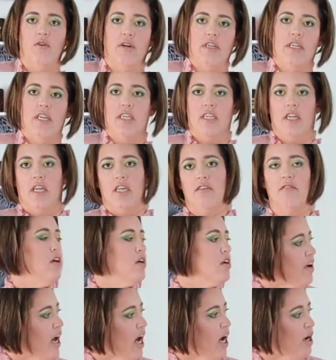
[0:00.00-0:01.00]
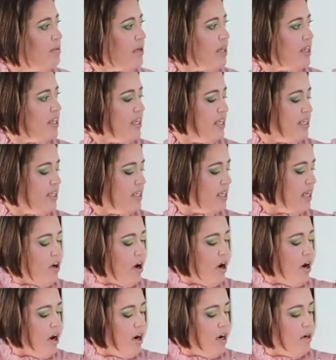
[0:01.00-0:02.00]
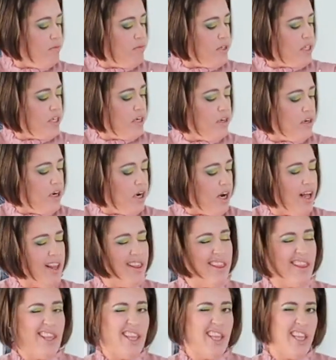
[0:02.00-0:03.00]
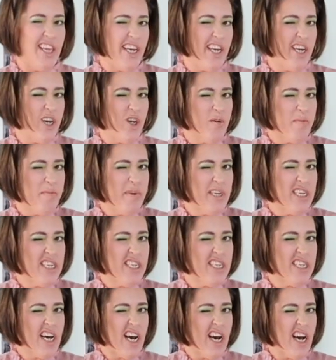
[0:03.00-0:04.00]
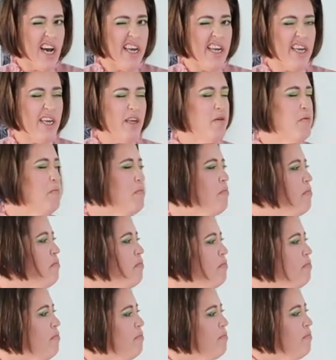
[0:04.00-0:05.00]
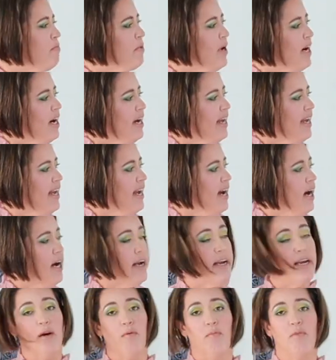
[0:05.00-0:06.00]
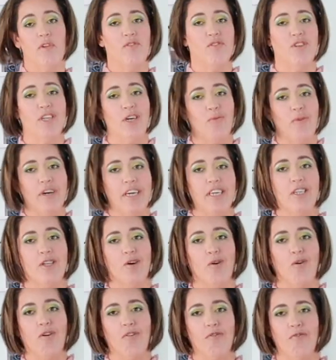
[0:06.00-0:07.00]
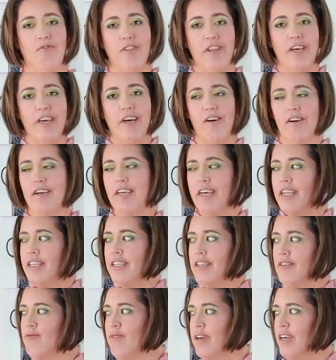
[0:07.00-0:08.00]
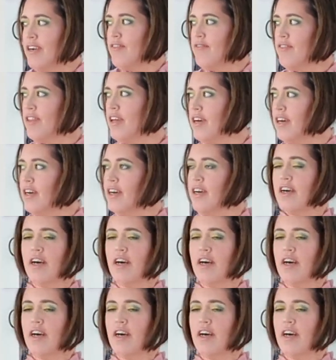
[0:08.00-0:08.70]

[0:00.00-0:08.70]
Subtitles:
it doesn't look fabulous. The arms are a little bit tight, but I am losing weight, so hopefully I'll get rid of the